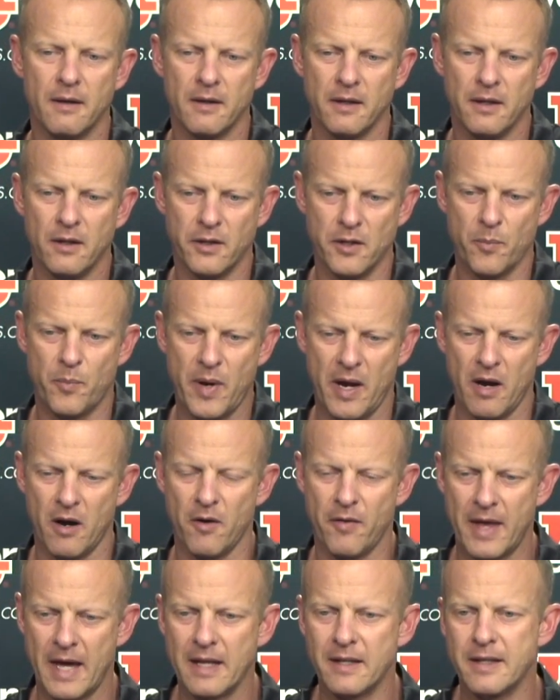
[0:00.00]
you know, you pare
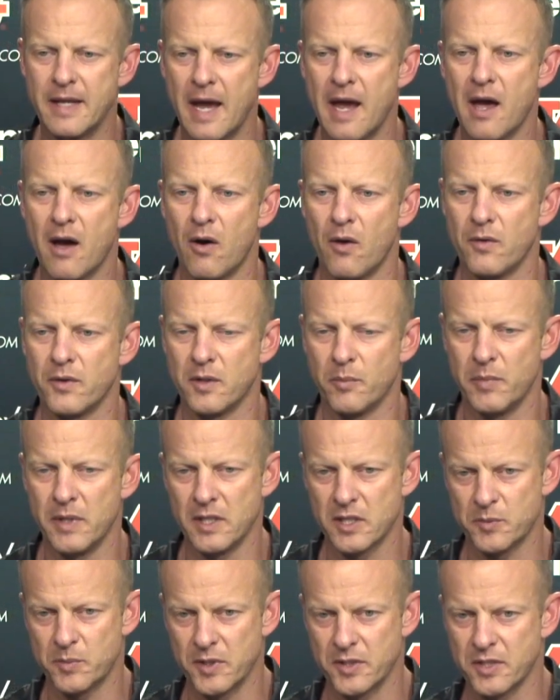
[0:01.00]
that down to be
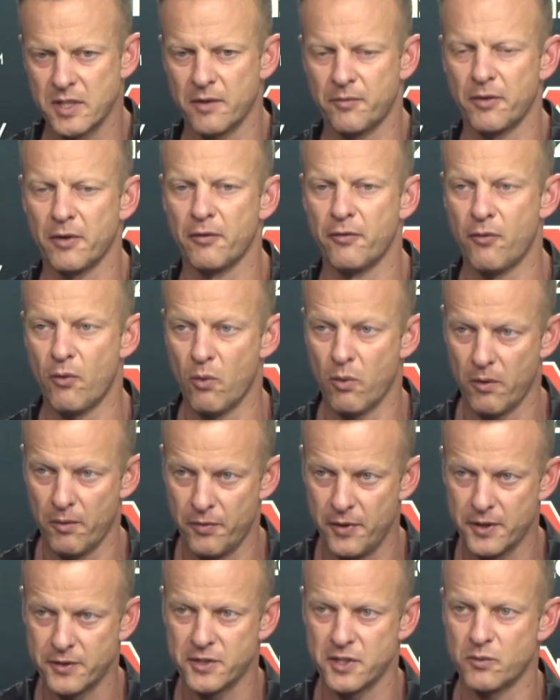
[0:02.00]
specific for
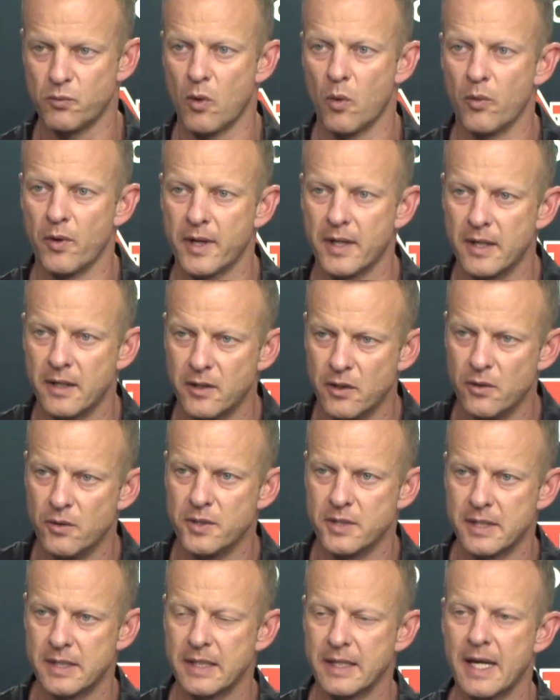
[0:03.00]
this is what we're going to
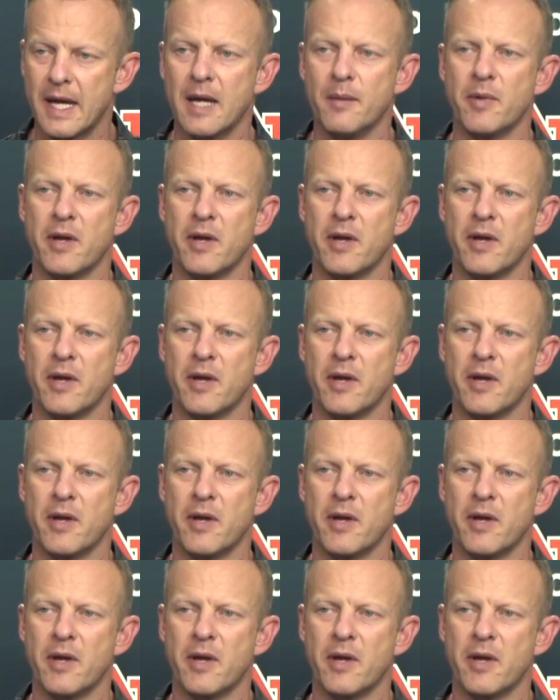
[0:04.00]
use in the game.